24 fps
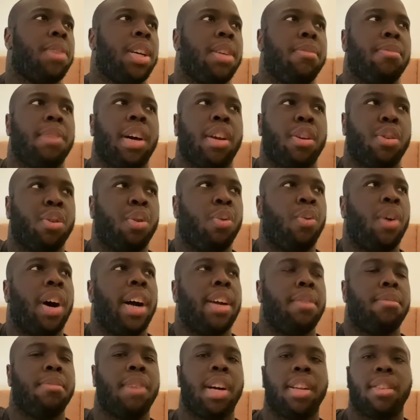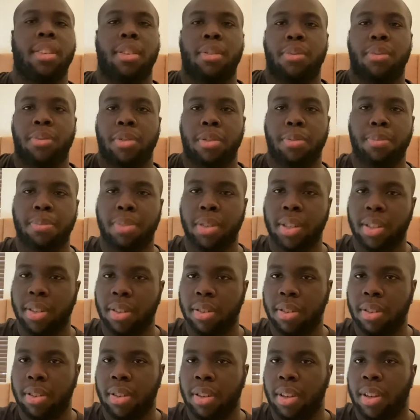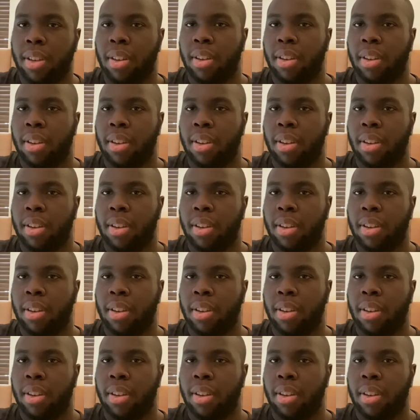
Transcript: And I don't know why. I thought it was pretty good.